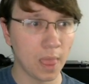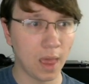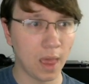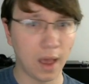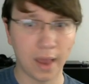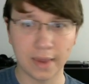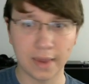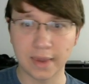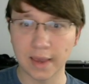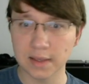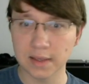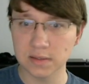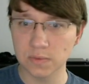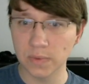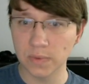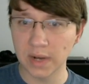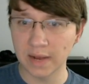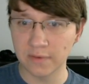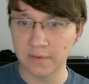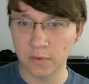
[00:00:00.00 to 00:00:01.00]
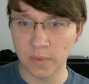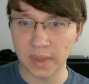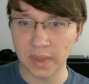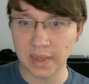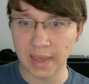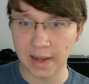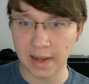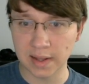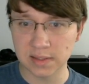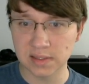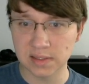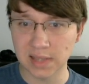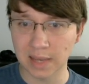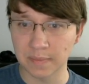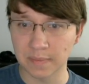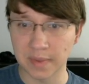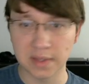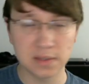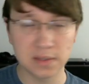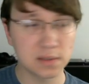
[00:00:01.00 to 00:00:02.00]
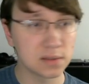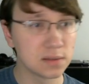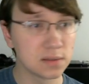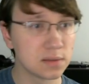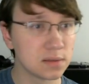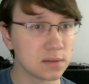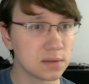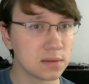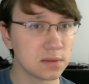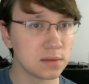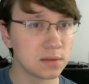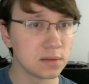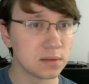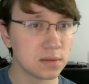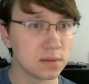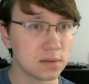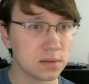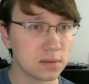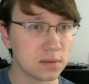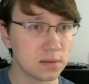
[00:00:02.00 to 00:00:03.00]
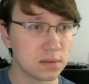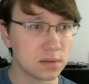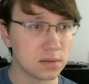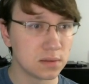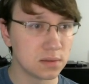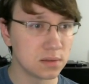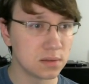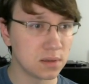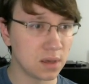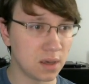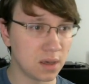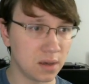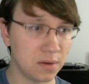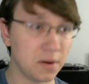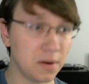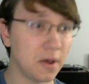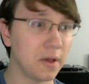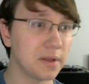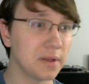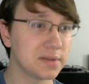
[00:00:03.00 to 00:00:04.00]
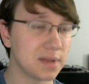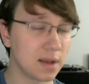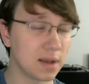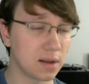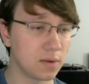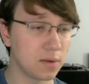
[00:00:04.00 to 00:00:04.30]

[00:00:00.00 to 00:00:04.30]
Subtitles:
I guess whenever we get a segment. No, it's not going to